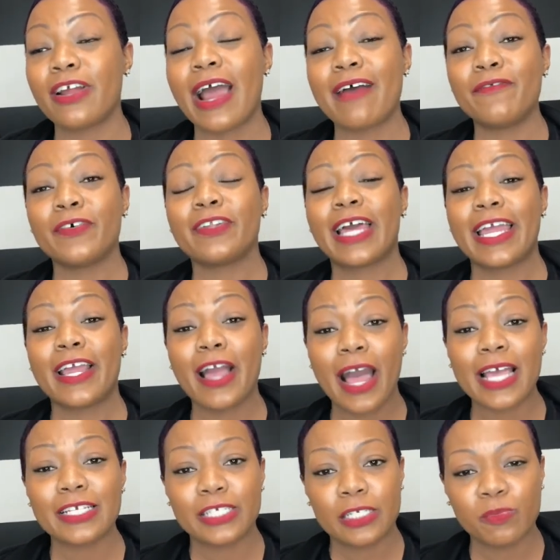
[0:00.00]
I feel like
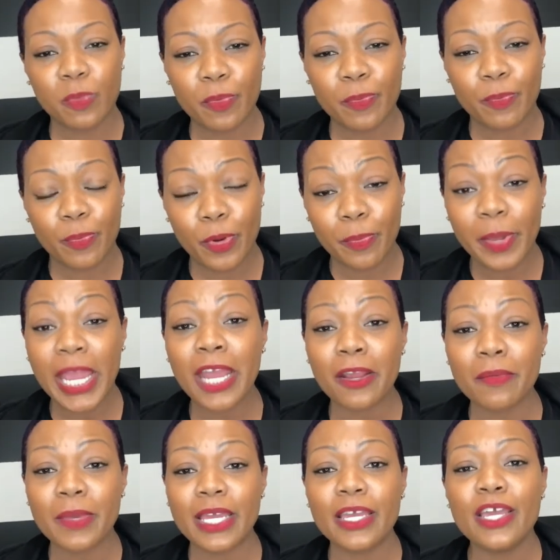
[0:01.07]
God's just
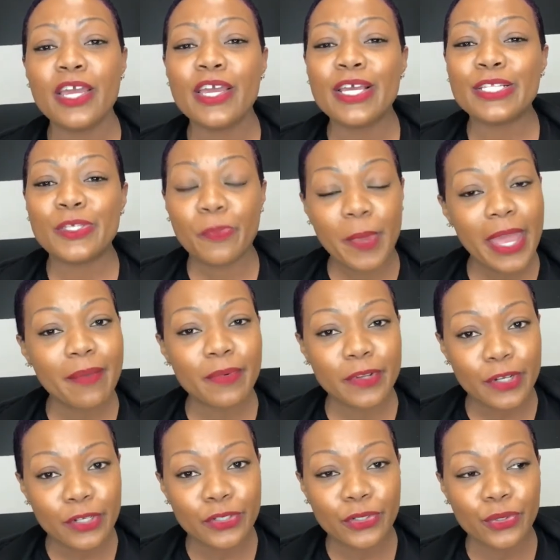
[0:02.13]
preparing me to be able
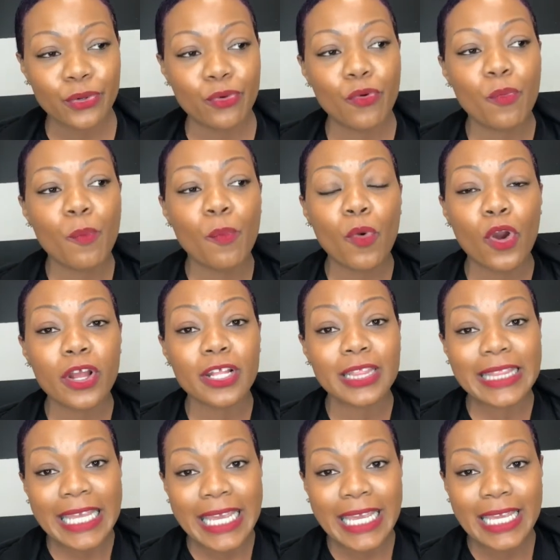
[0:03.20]
to do more
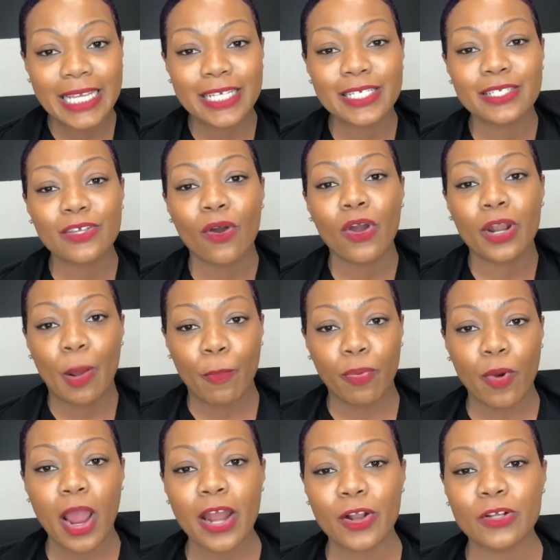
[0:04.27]
things on a
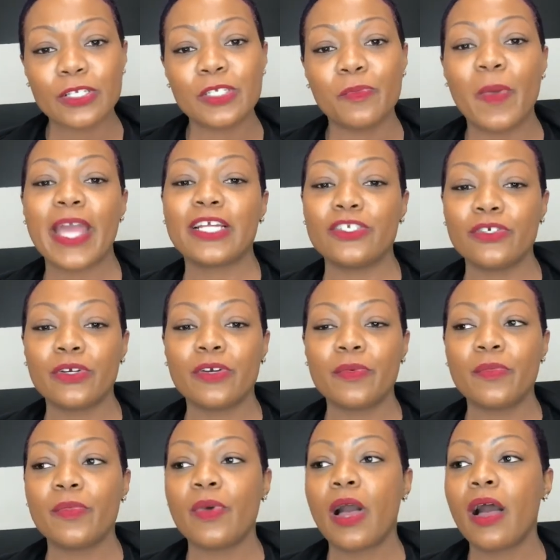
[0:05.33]
broader
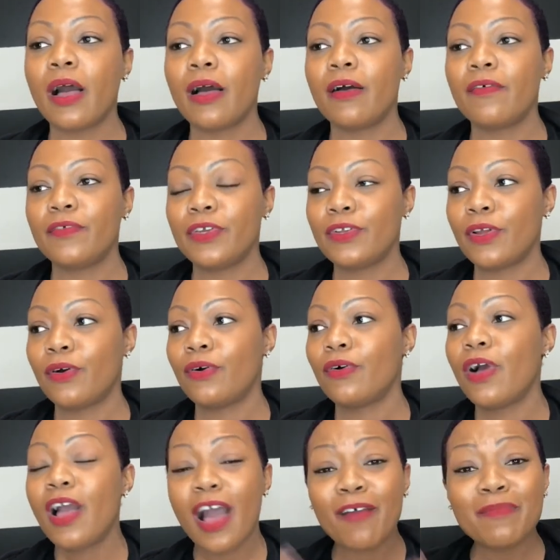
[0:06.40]
spectrum of
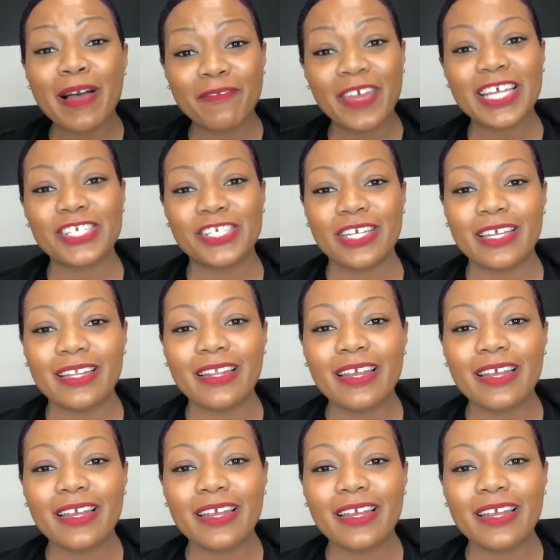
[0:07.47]
of my vision.